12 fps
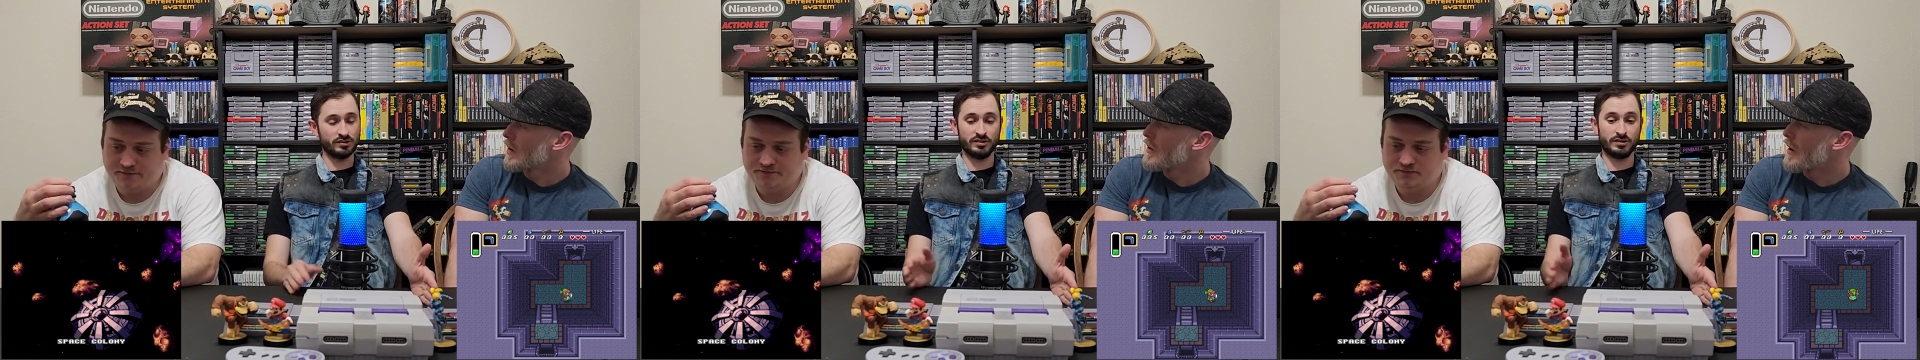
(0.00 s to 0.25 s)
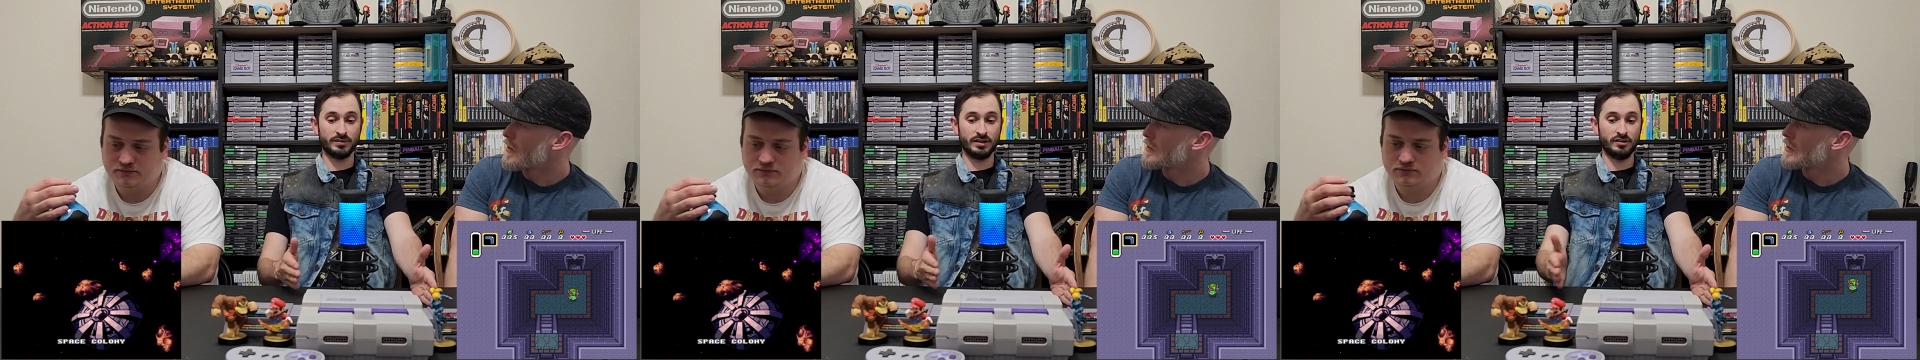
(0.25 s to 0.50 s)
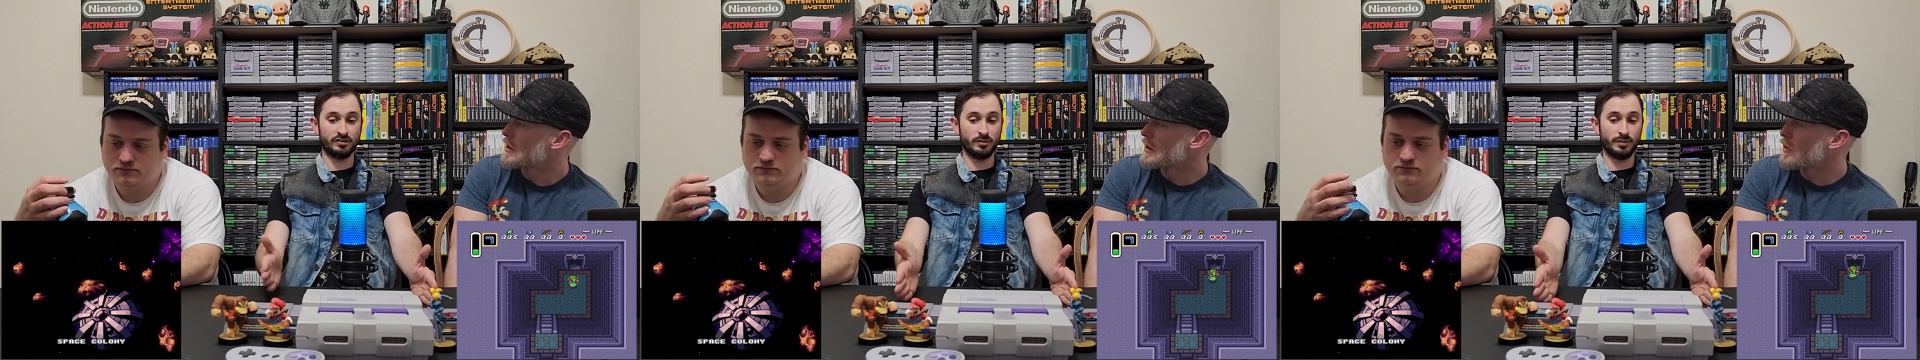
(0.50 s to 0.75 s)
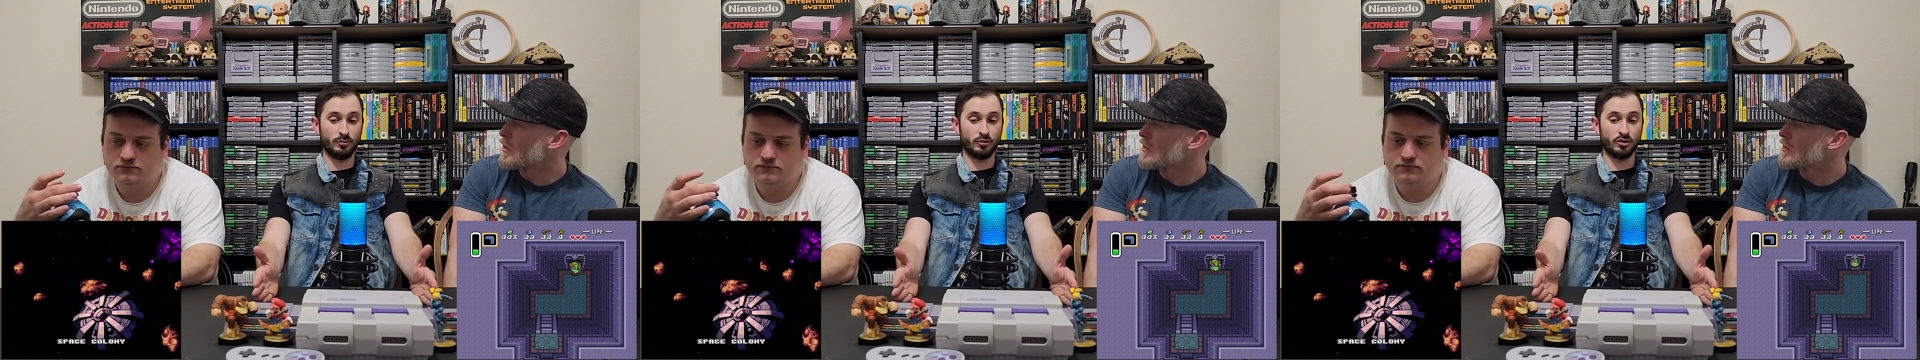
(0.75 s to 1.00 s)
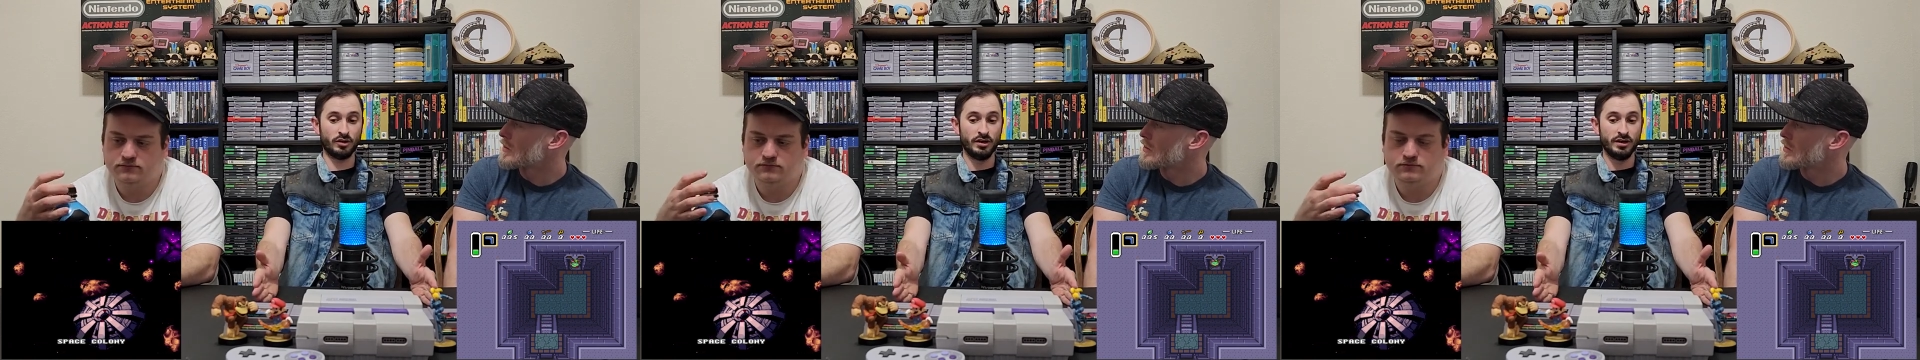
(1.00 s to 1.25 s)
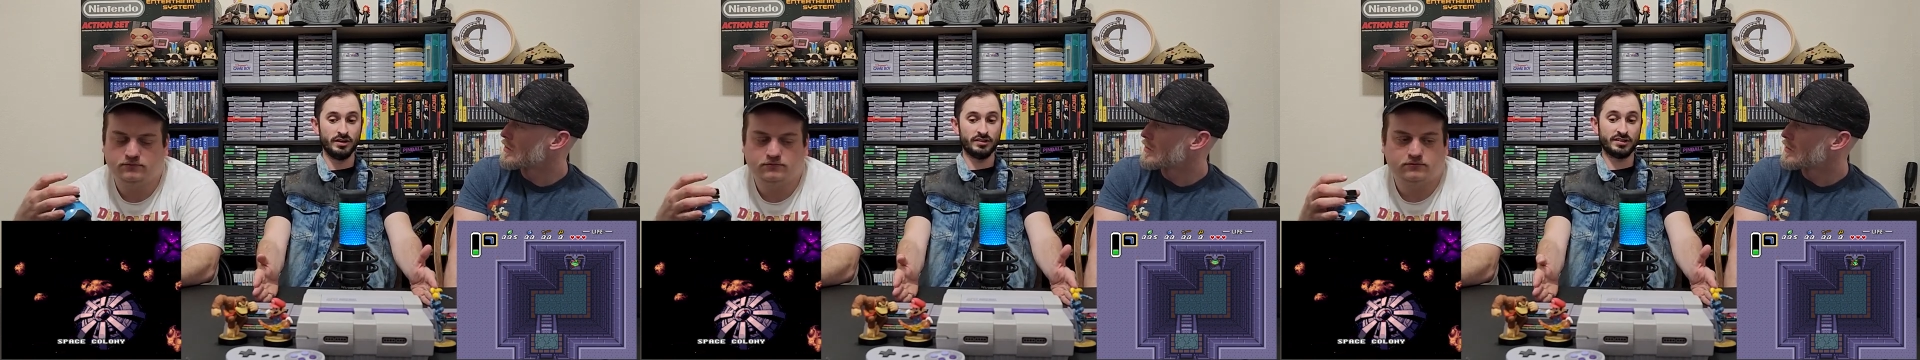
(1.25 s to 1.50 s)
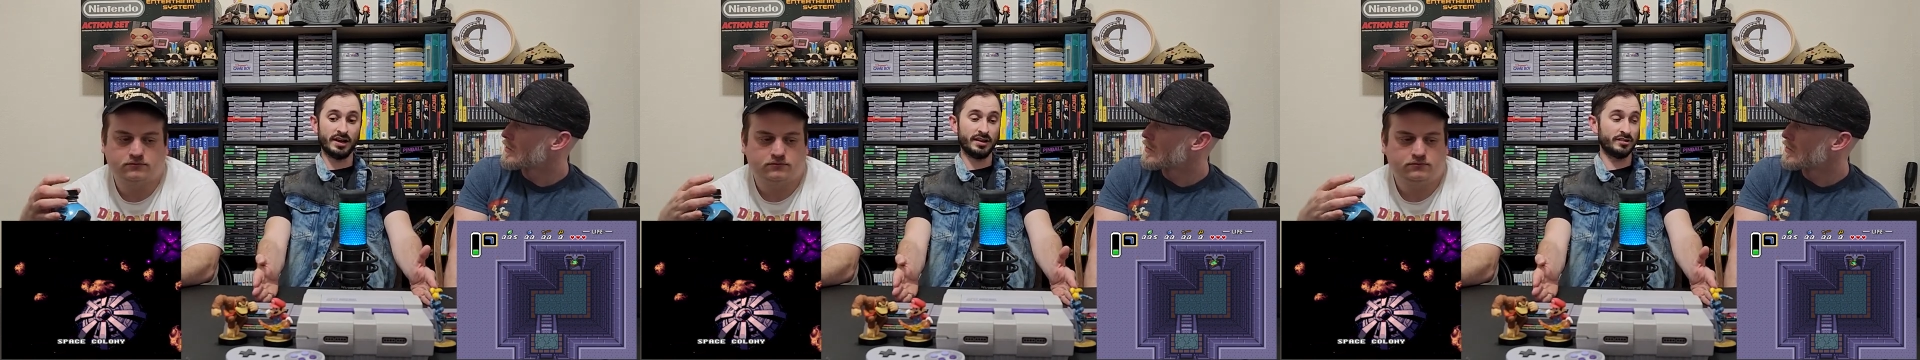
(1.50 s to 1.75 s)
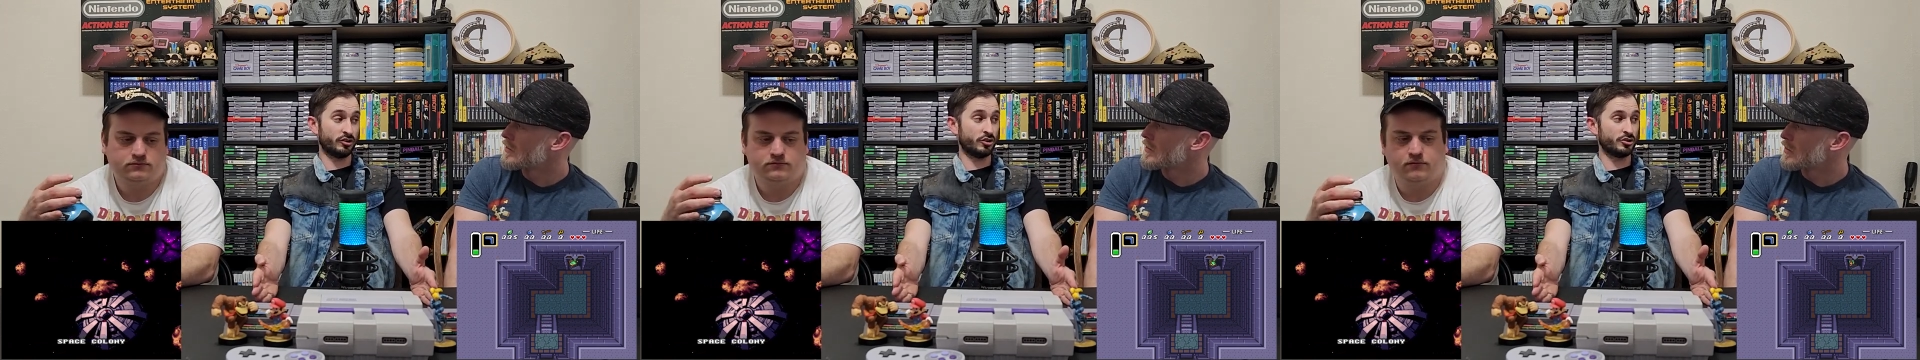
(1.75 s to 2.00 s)
Speaker 1: and something that looks a little bit mm-hmm. more
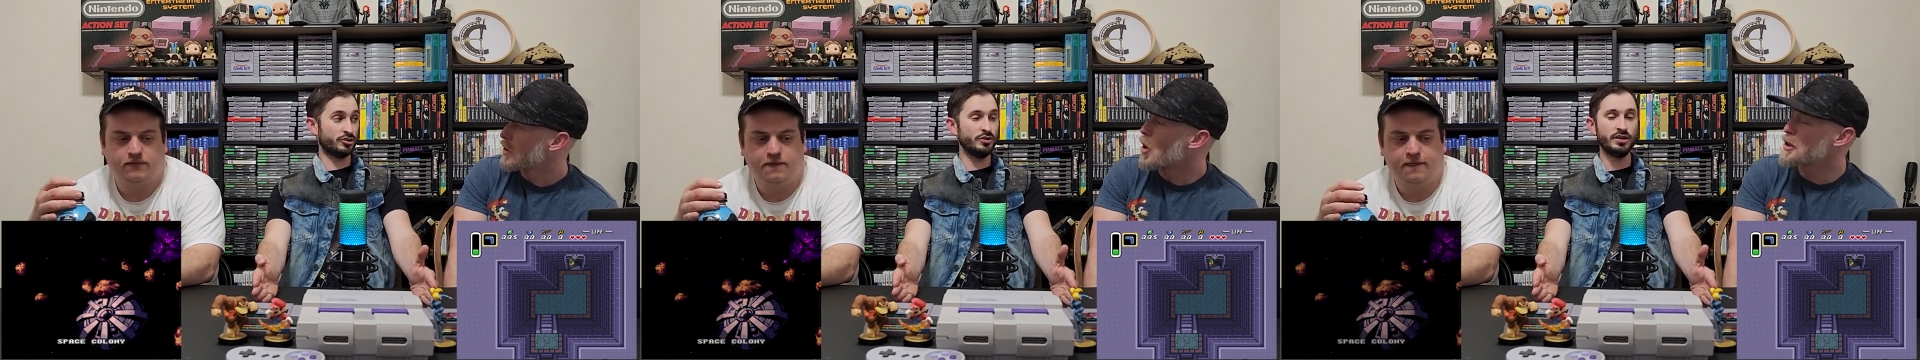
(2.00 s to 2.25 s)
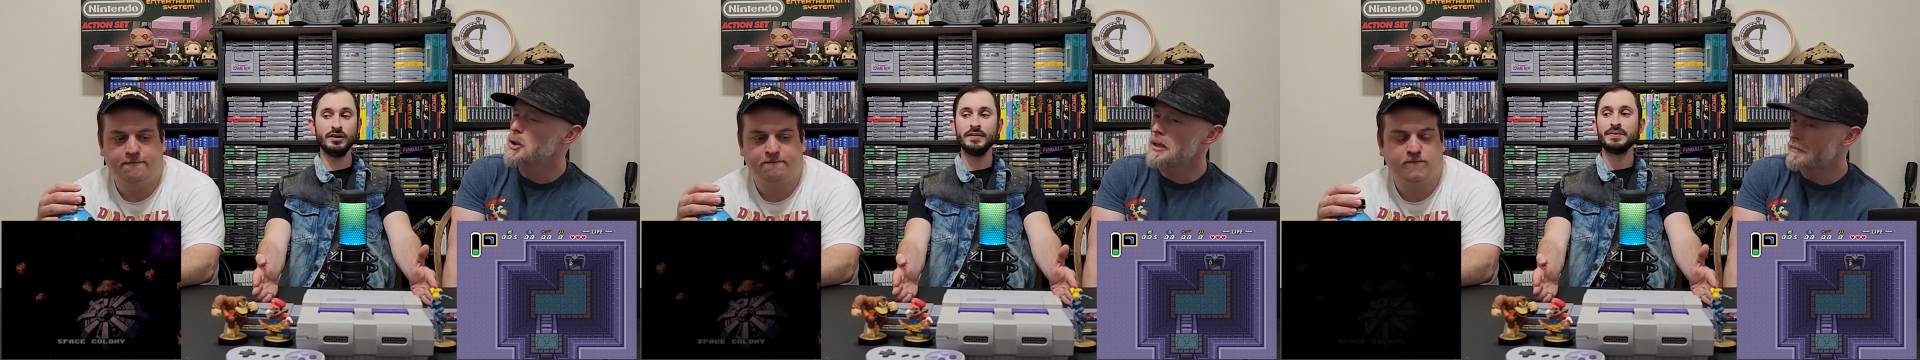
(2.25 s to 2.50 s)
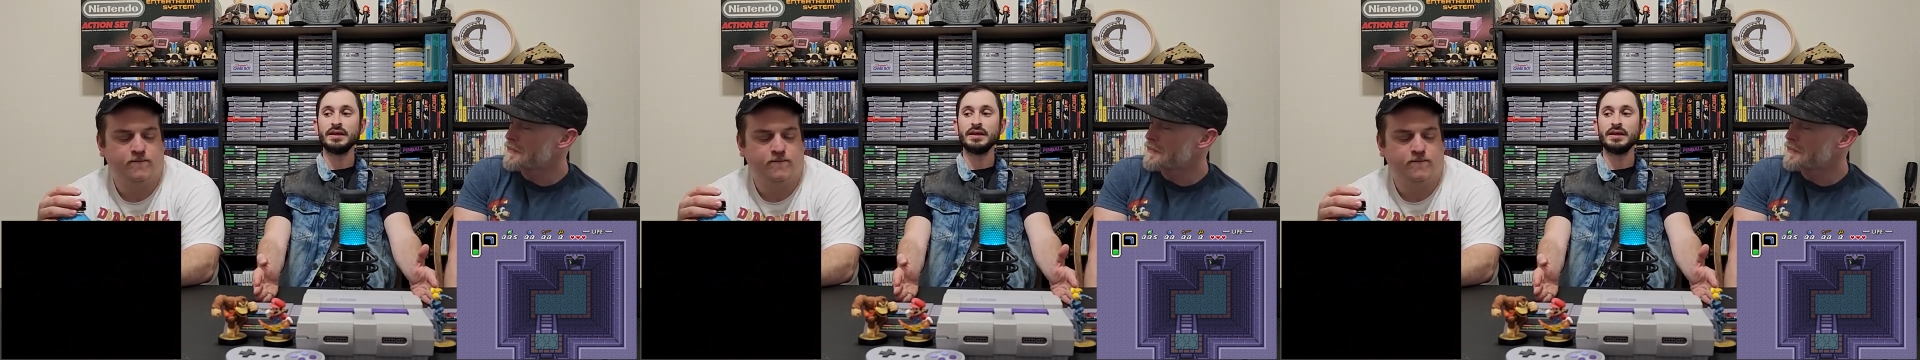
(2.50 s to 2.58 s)
stylized and cartoony. cartoony.